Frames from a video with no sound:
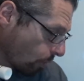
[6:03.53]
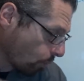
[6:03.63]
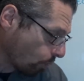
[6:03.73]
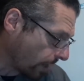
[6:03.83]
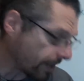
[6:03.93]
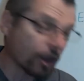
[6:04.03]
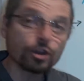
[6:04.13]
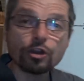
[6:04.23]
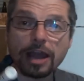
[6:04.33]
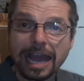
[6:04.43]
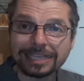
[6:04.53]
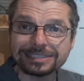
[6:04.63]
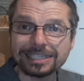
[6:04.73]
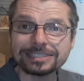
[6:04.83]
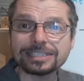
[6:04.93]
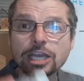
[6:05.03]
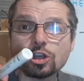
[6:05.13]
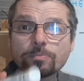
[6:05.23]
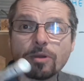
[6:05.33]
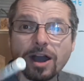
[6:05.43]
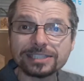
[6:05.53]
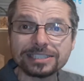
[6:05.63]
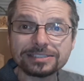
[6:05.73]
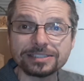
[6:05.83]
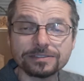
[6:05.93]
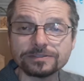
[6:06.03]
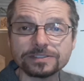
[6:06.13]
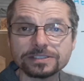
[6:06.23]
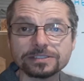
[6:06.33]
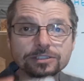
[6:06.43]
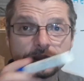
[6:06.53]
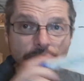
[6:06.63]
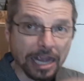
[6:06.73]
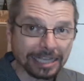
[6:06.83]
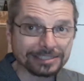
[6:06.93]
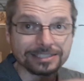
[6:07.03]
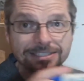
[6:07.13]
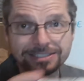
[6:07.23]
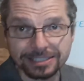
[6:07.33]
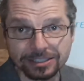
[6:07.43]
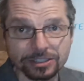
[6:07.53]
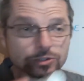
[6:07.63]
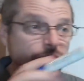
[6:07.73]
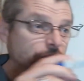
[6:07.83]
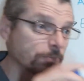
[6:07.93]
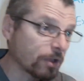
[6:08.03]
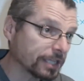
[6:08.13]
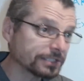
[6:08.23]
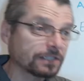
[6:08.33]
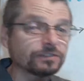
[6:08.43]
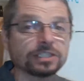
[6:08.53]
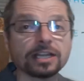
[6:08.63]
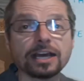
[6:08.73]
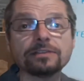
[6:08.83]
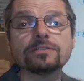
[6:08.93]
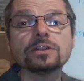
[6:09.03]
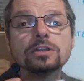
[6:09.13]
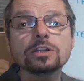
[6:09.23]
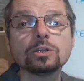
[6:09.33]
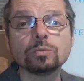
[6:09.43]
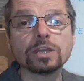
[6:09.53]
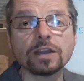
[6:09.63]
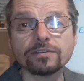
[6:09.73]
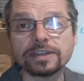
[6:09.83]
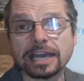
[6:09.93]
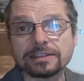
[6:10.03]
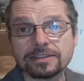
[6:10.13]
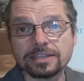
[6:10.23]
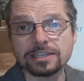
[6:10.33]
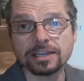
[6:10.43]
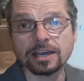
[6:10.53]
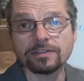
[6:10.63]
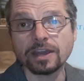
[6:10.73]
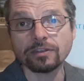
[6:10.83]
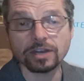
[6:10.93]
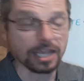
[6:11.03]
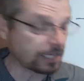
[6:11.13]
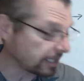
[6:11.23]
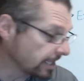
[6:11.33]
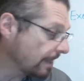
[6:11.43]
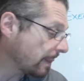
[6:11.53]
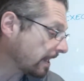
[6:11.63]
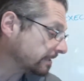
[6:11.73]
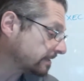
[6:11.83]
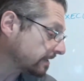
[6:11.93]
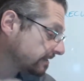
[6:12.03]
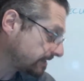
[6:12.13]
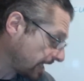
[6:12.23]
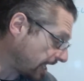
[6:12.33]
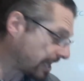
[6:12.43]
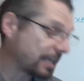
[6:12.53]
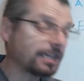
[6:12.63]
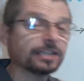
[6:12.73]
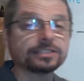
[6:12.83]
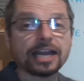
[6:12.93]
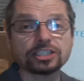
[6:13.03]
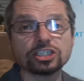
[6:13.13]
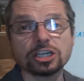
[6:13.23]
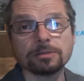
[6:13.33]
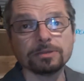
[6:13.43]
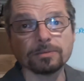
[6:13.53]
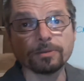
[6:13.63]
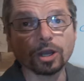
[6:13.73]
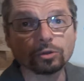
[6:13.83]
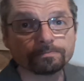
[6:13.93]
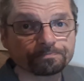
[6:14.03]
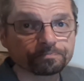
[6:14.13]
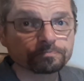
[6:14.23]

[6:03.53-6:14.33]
What are your assets and your positives? Like your assets and skills. What's your positives in life? We covered that the other night. And today it's actually going to be about